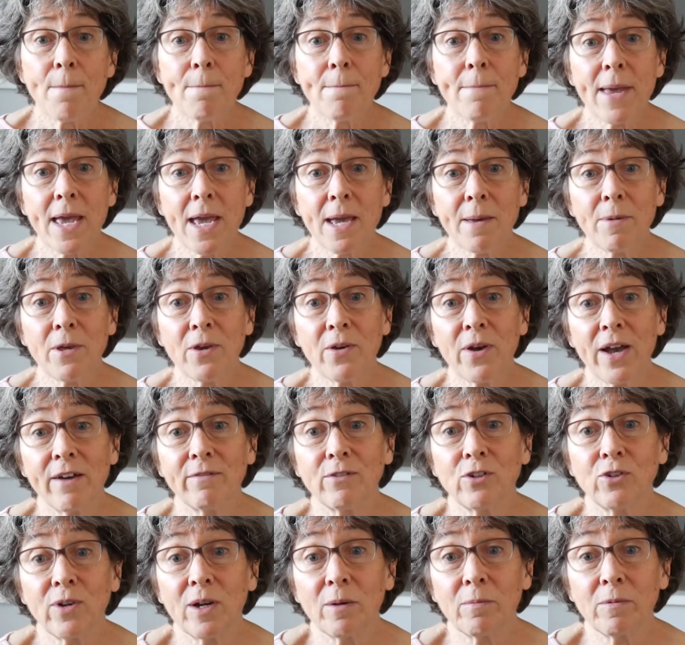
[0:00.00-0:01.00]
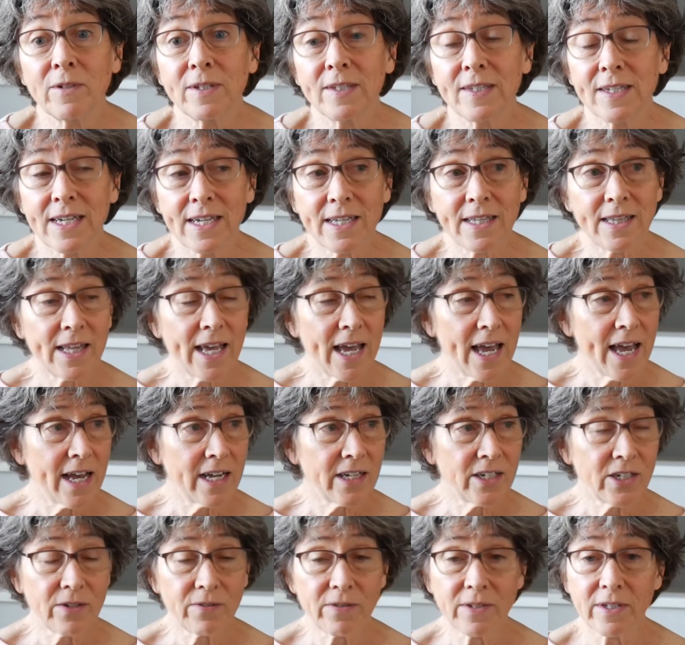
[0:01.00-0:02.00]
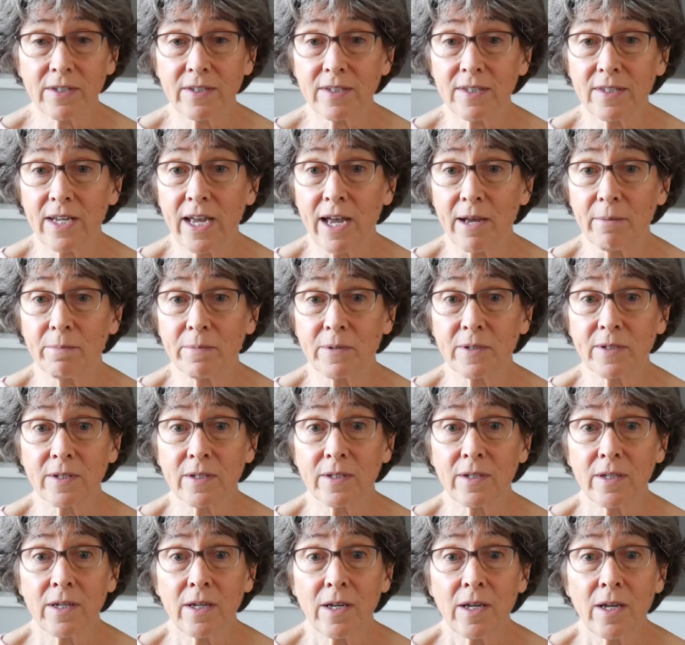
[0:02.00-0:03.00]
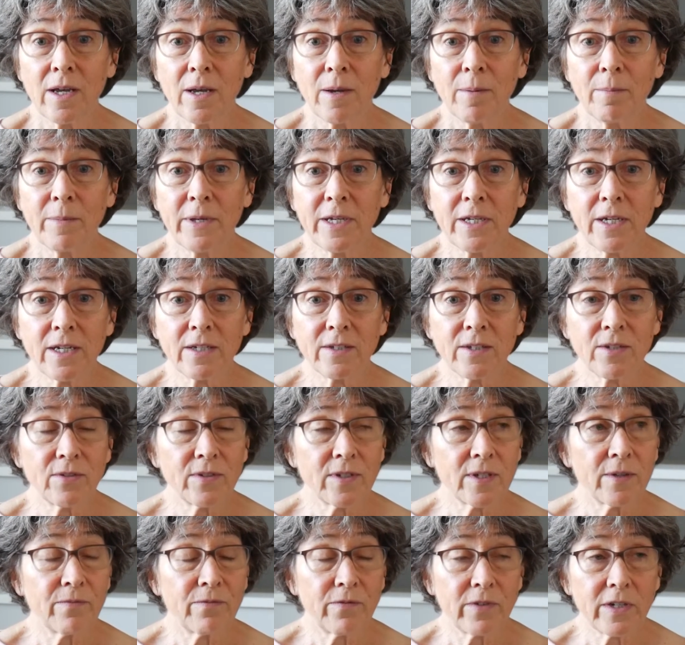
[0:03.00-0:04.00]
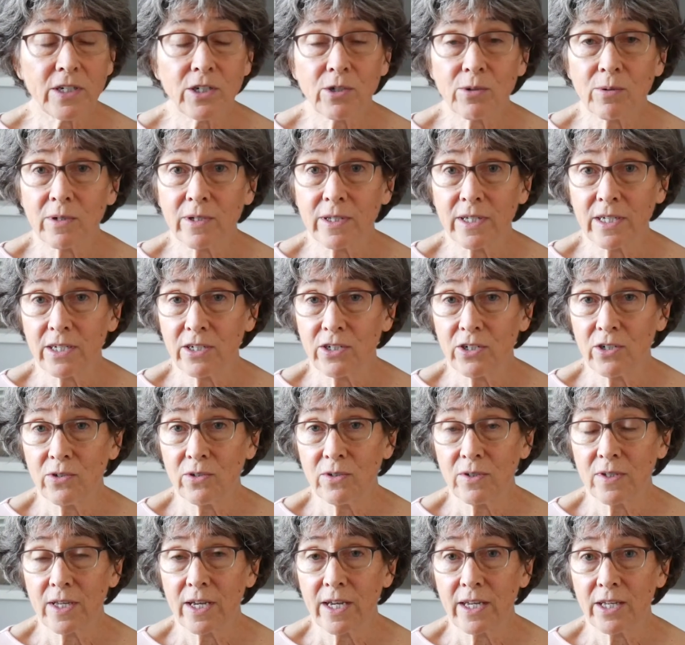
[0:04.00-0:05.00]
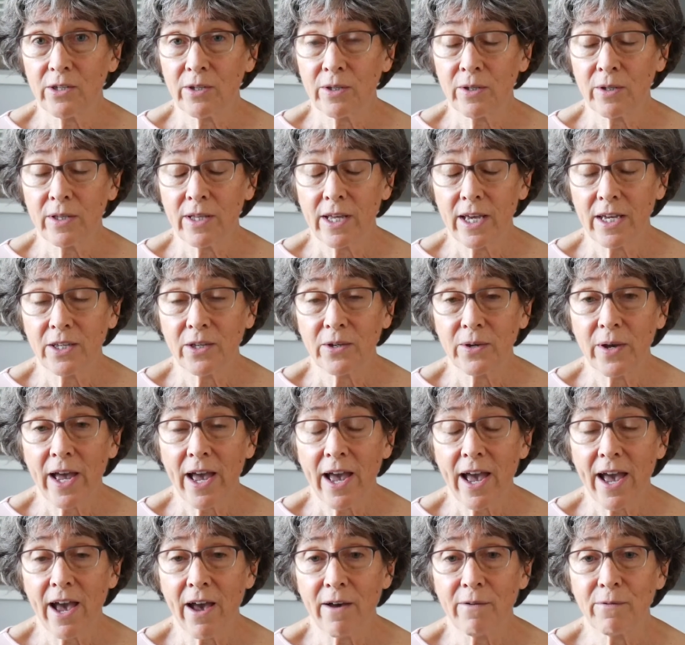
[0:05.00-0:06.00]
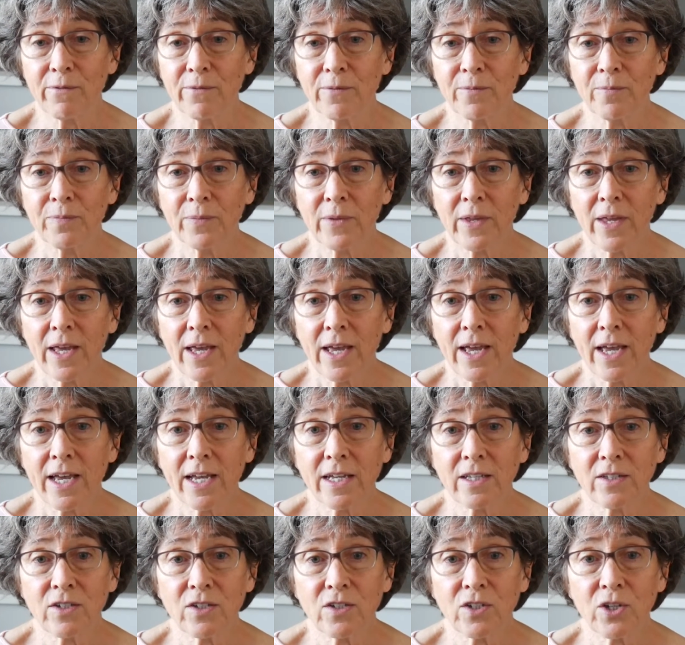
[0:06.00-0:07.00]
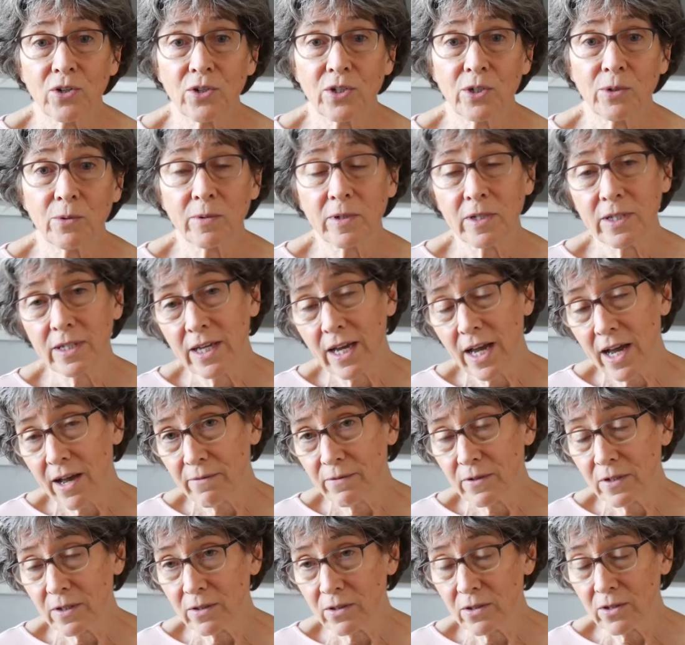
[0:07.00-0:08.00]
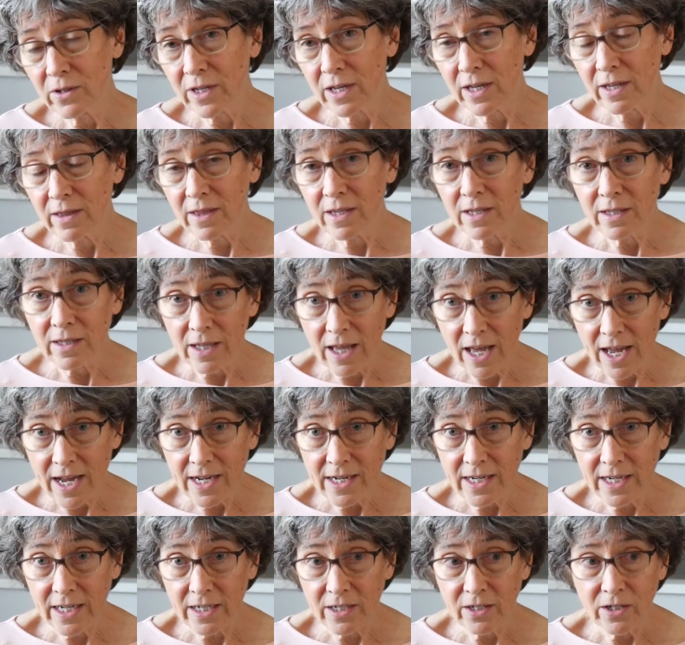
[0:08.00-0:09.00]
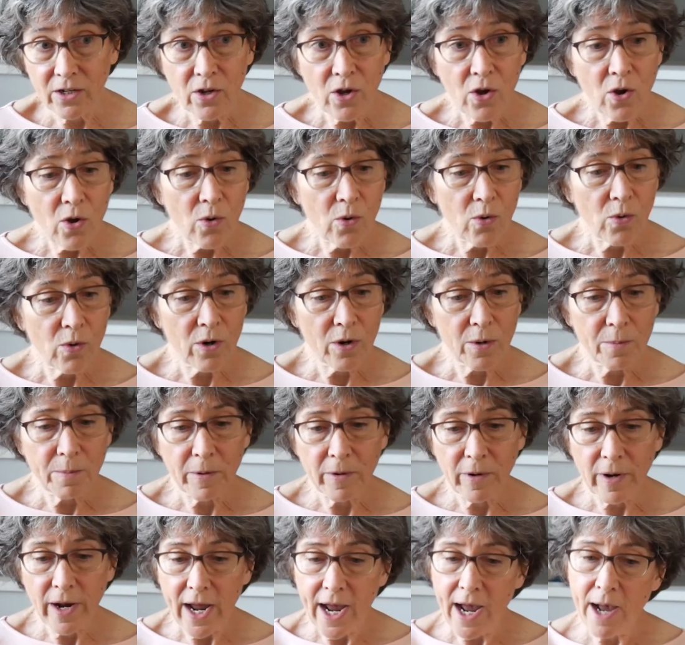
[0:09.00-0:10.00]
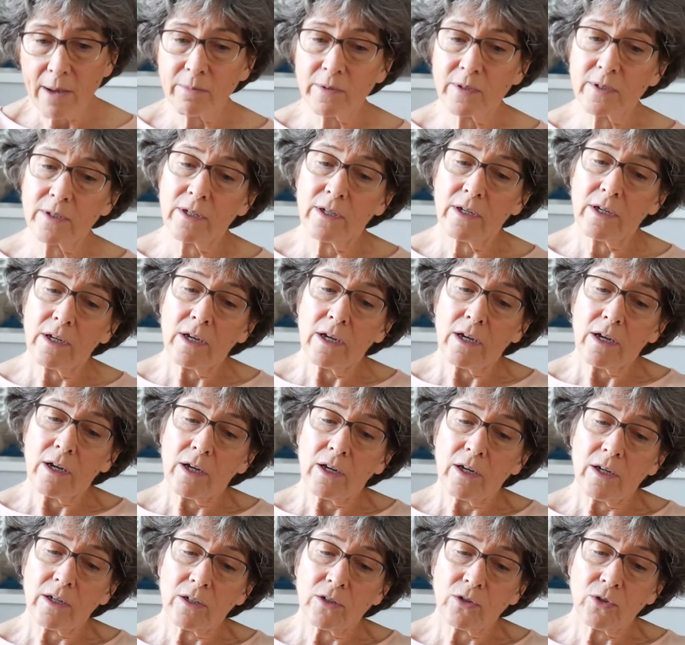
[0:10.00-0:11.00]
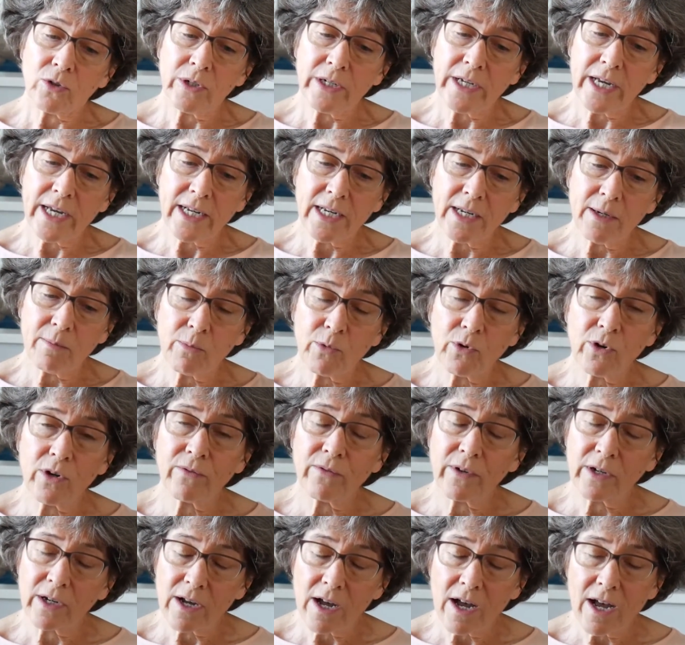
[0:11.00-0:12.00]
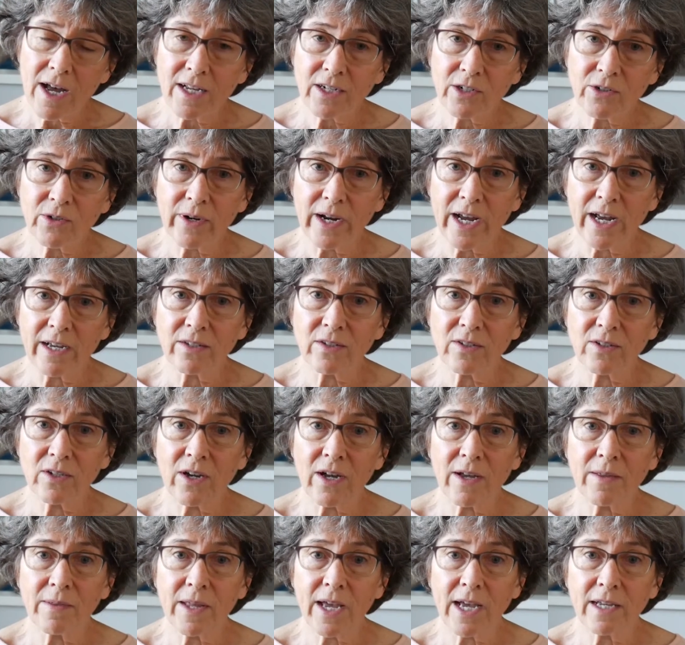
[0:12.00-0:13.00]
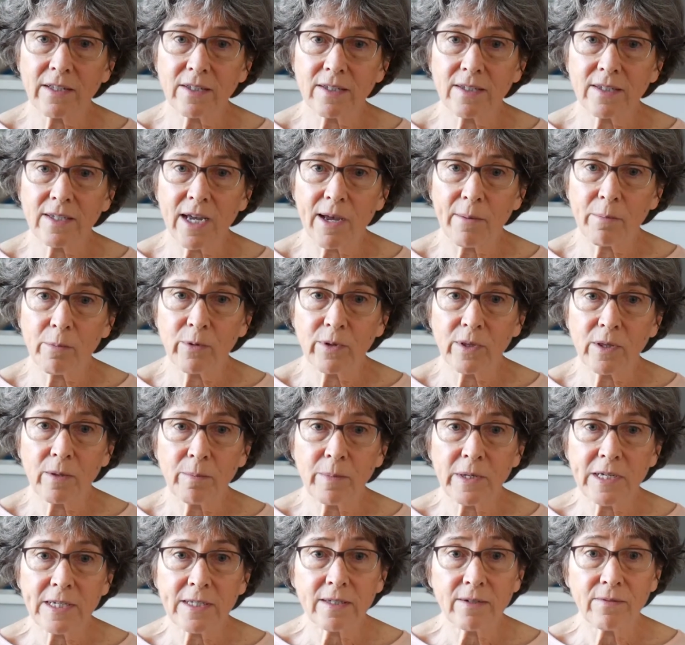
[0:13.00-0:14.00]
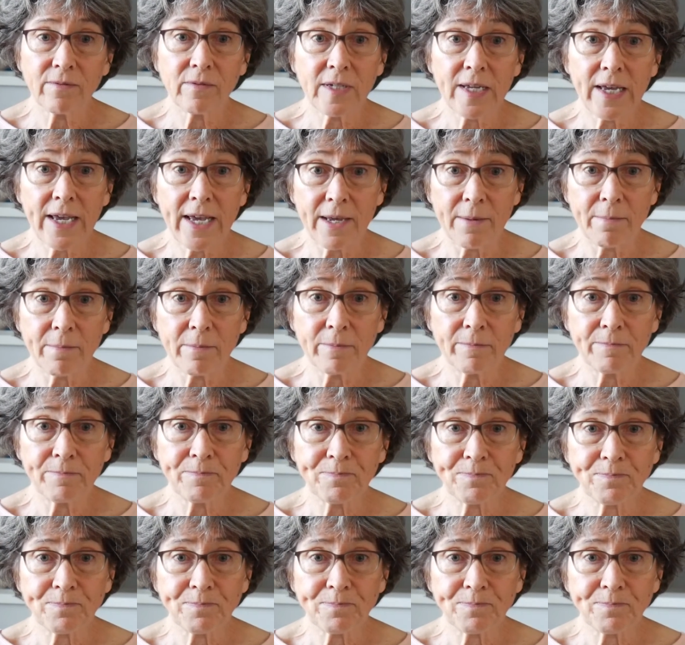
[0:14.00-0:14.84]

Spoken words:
Maybe you have trouble seeing the edge of the steps because of some visual issues that you have. And so you really have to look at the lighting, or perhaps creating more of a contrast on that step with a piece of tape.